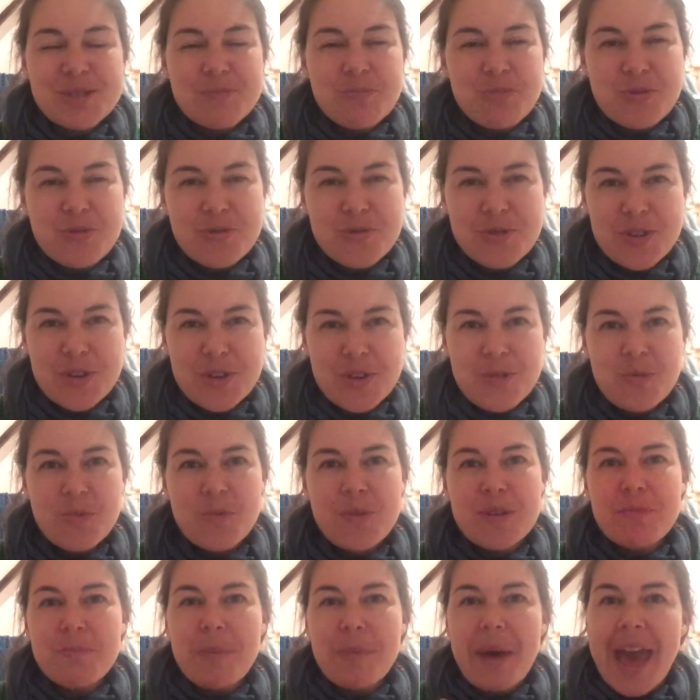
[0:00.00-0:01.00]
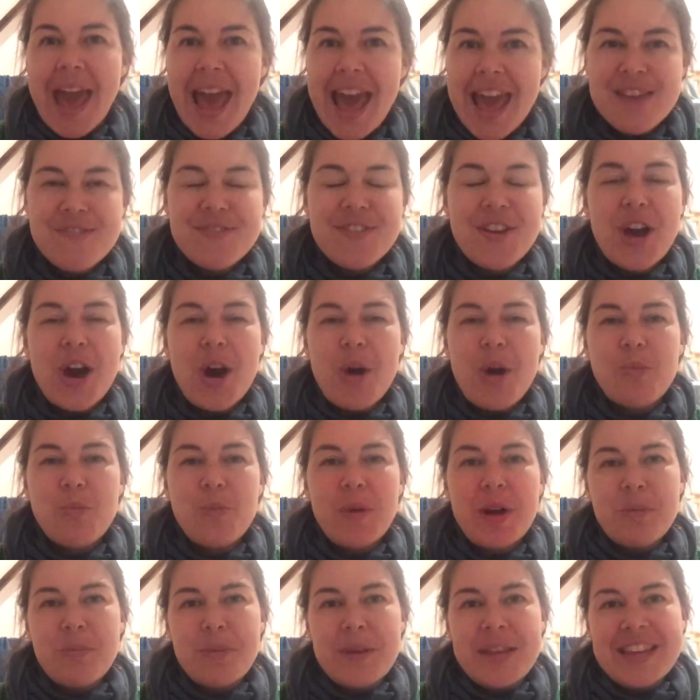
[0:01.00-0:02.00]
support you with behaviour and
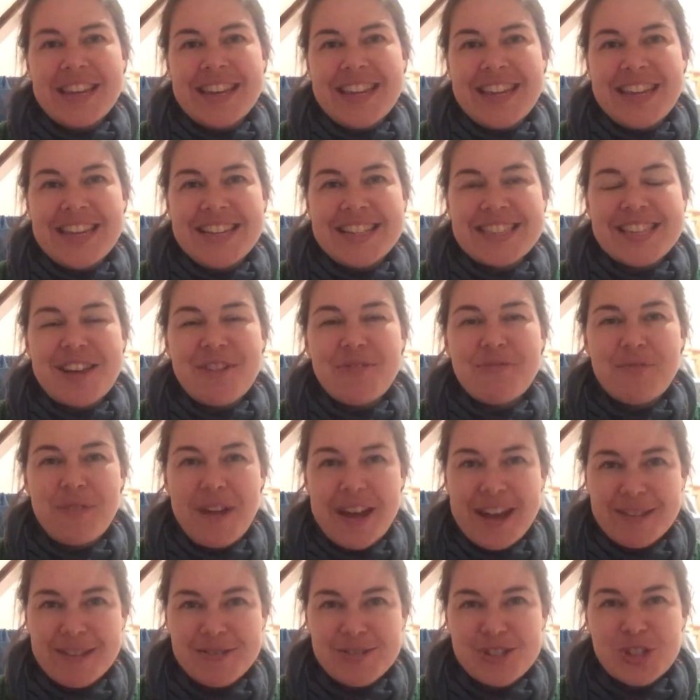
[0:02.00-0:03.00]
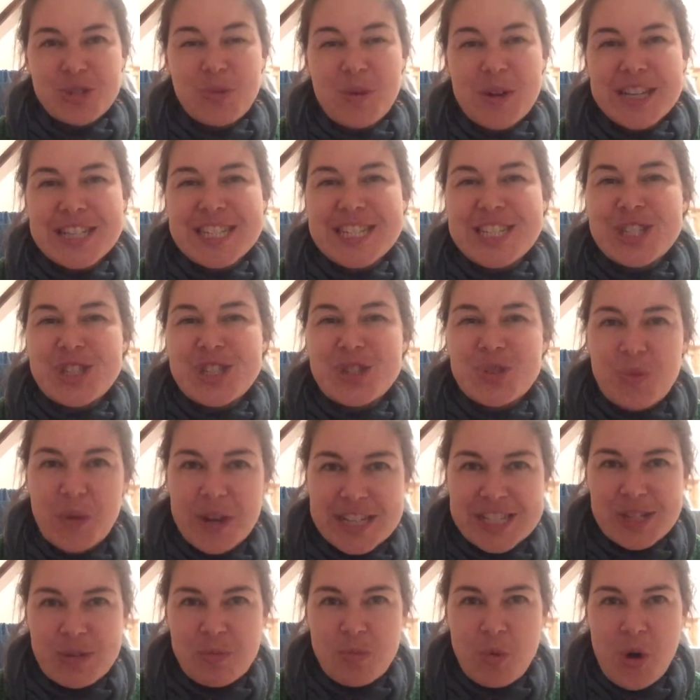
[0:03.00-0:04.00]
wellbeing needs around
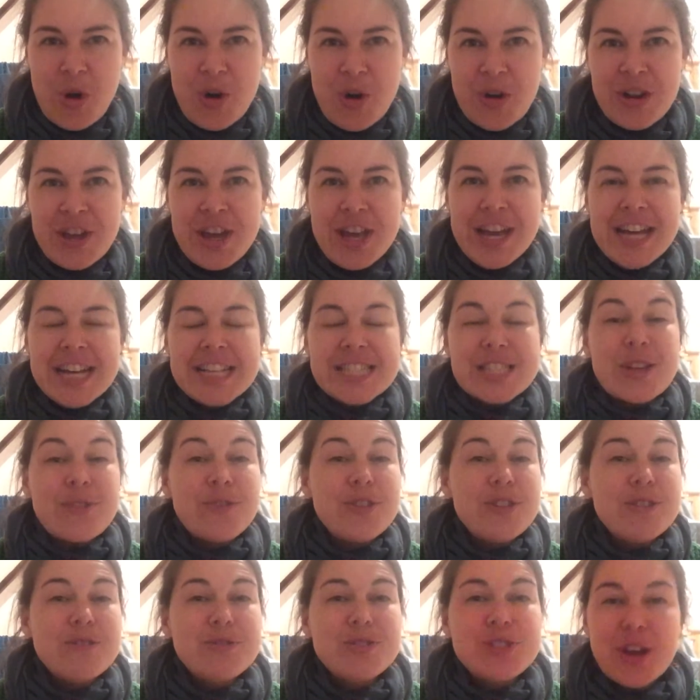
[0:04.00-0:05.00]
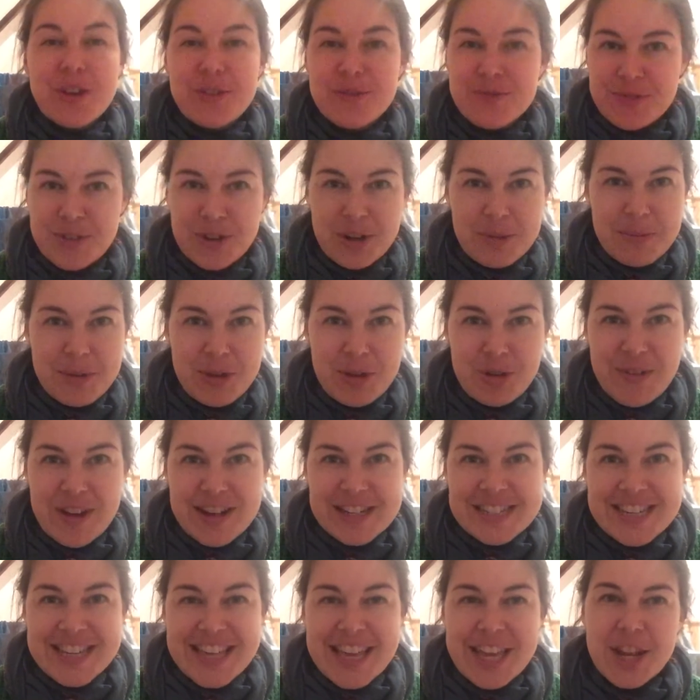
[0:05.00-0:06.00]
2021. So if you don't follow me
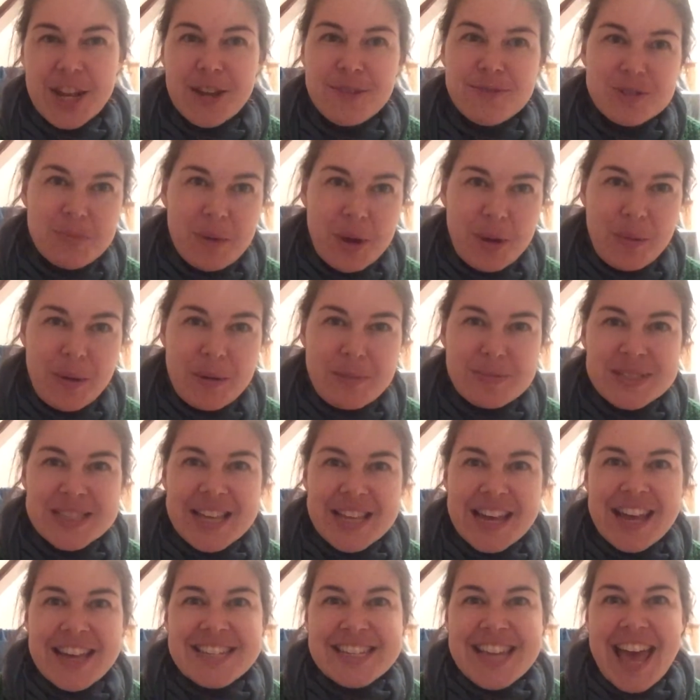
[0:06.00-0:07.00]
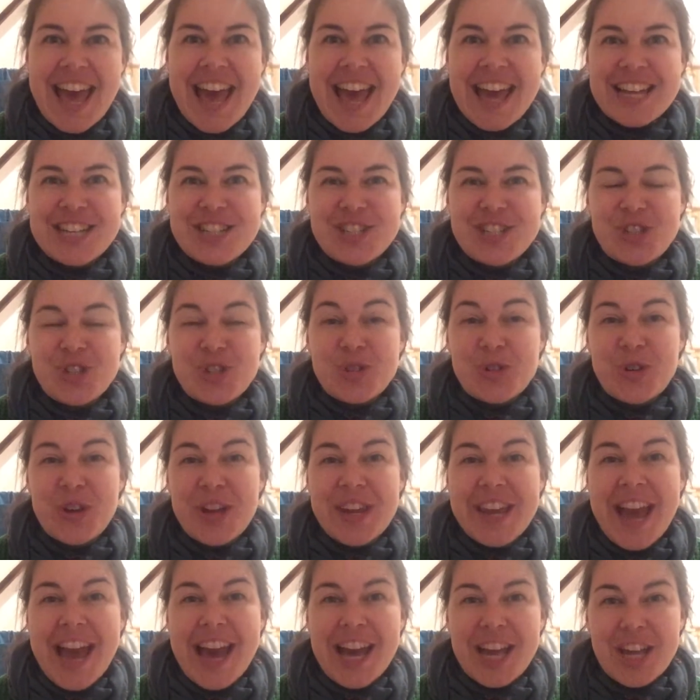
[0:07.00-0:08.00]
already, get over to my website and
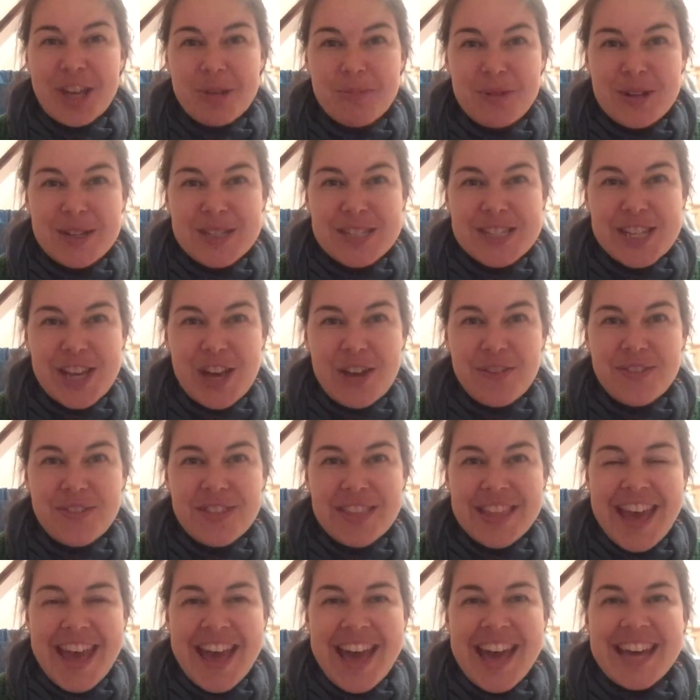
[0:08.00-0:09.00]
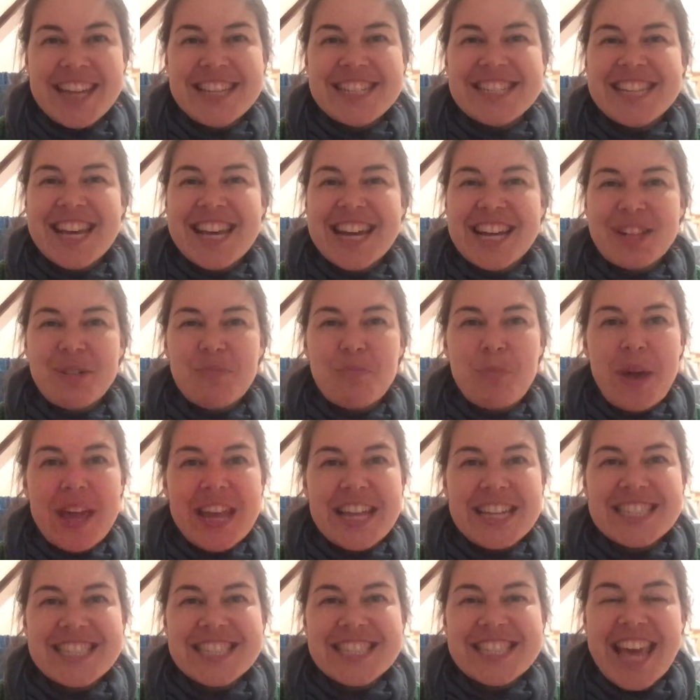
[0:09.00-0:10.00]
join our community over there at
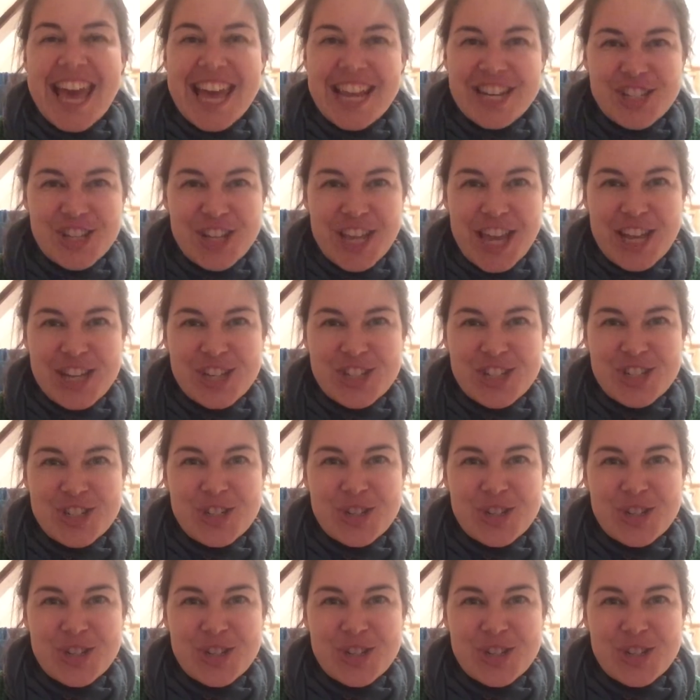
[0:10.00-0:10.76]
Thank